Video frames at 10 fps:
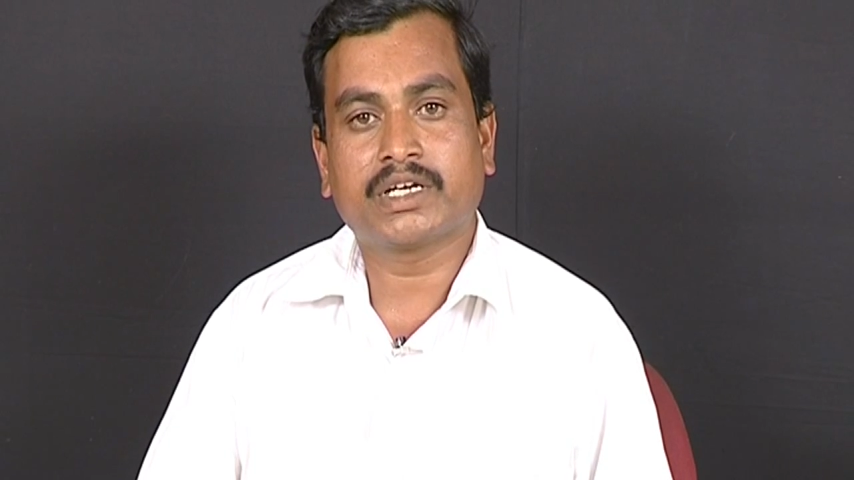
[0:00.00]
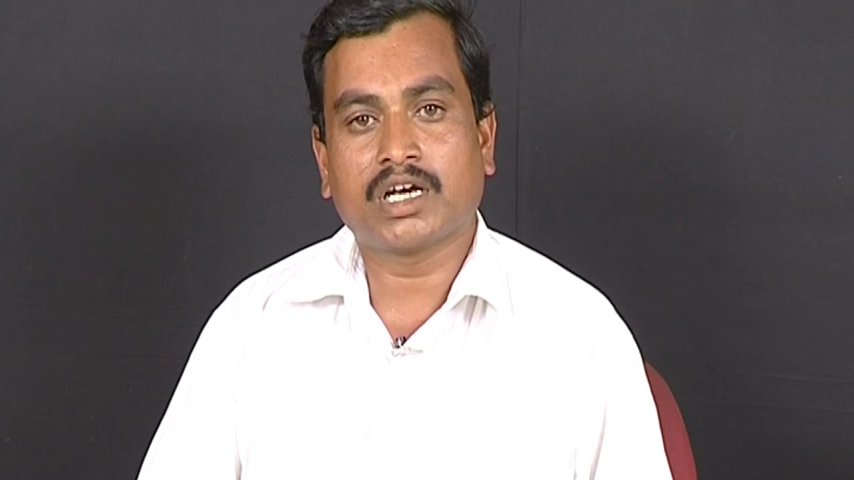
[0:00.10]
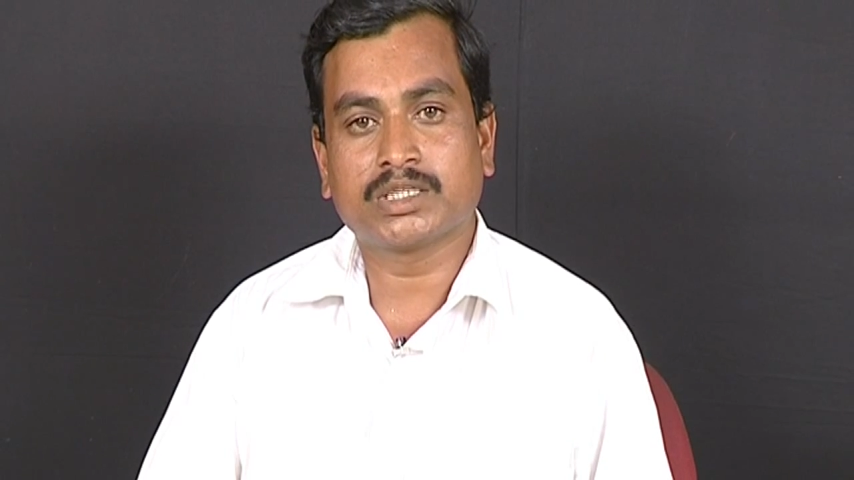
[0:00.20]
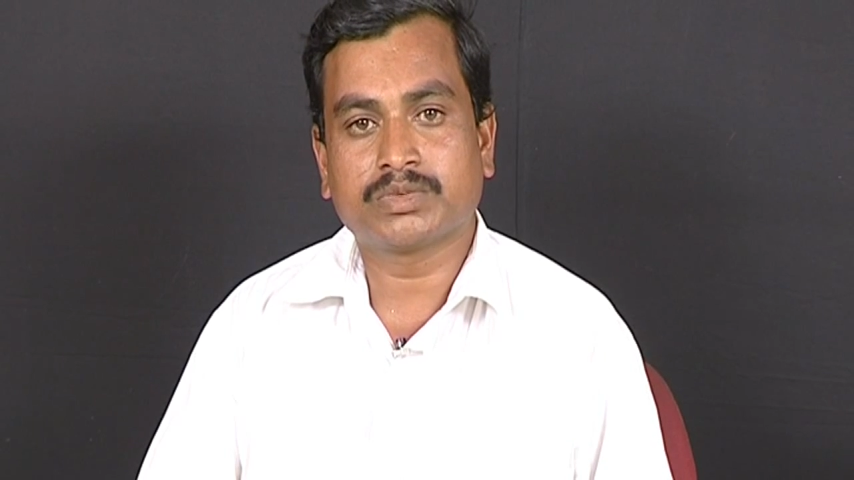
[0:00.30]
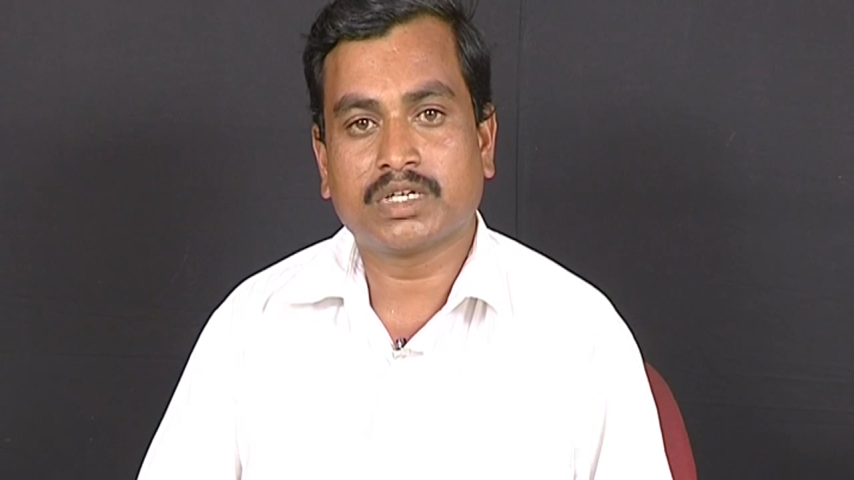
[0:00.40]

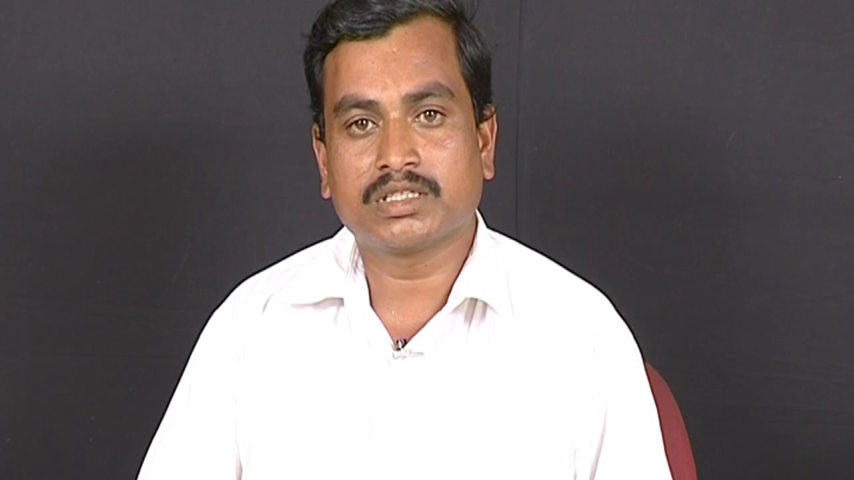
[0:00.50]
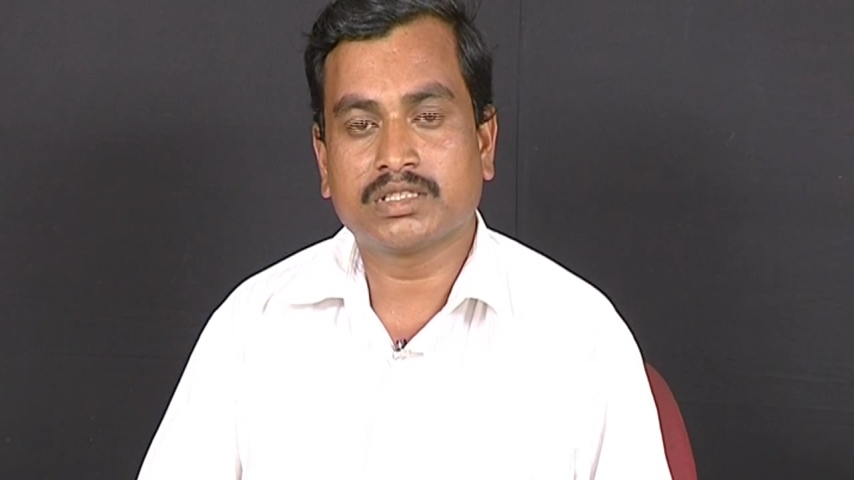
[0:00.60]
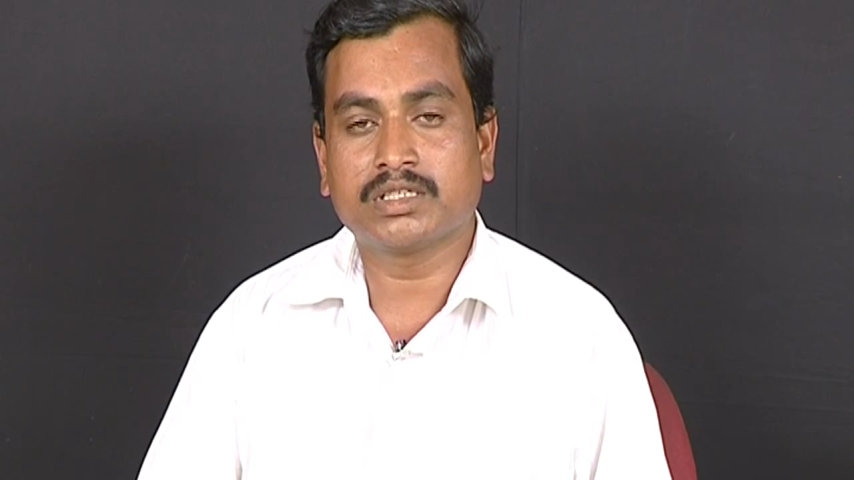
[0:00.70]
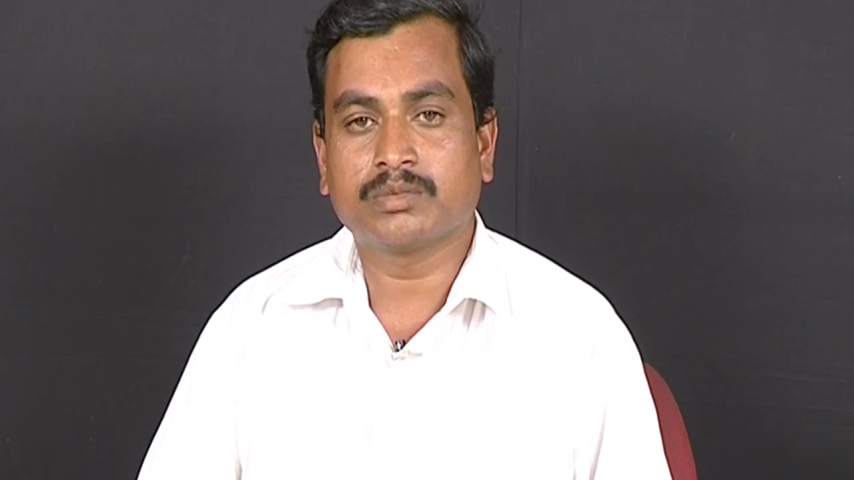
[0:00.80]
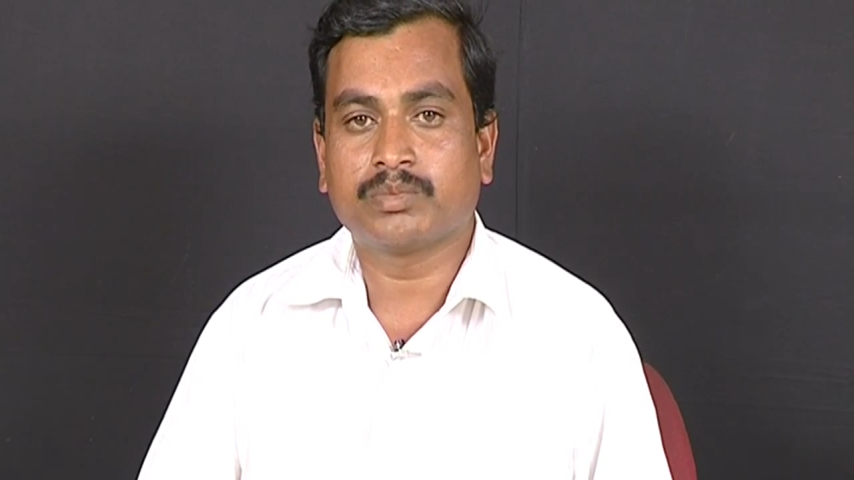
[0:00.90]
I would
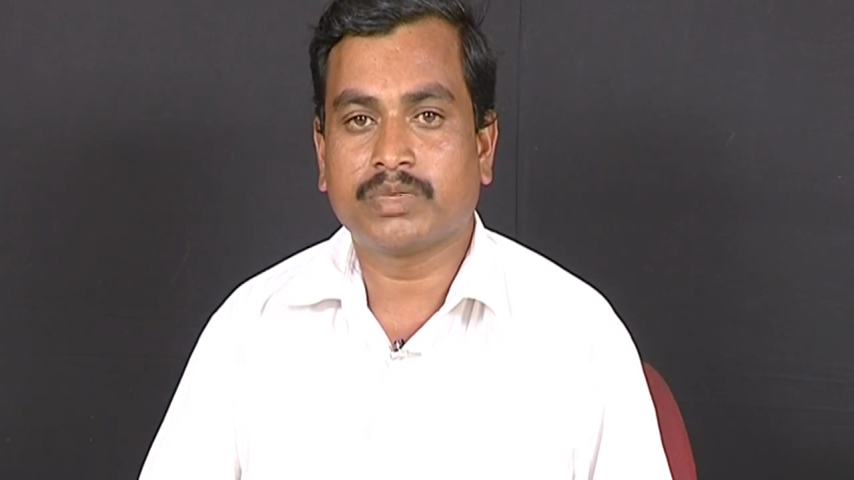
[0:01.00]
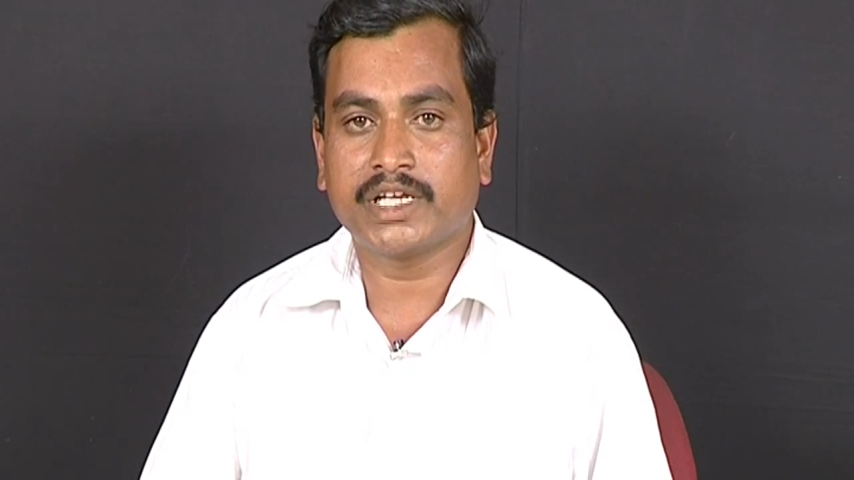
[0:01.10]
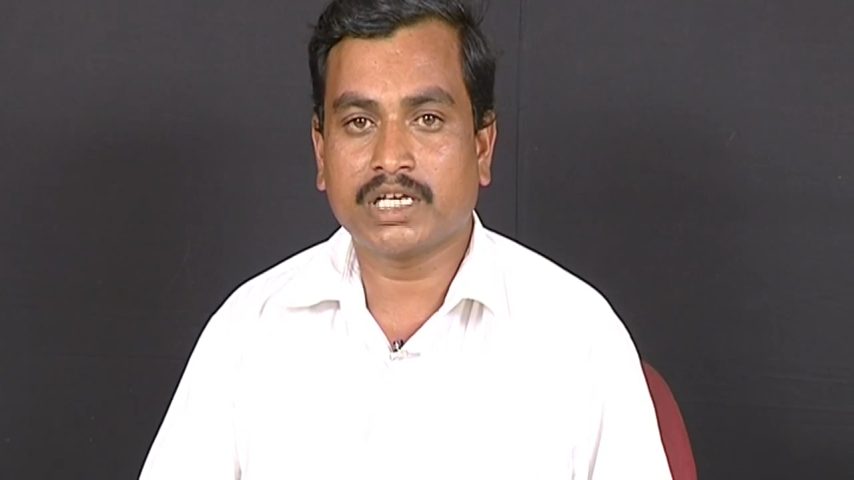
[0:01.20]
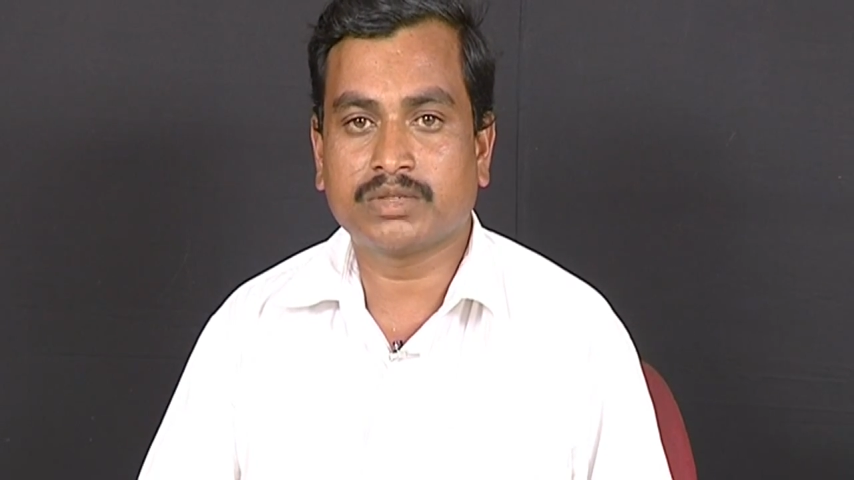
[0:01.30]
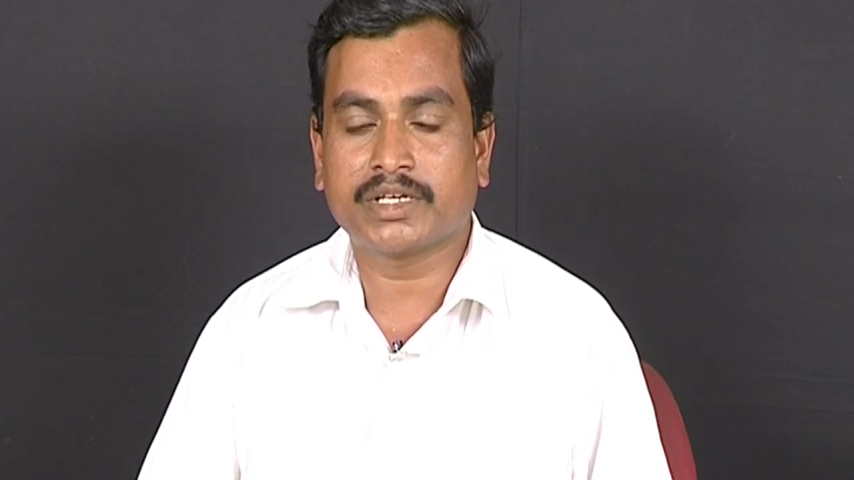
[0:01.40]
live only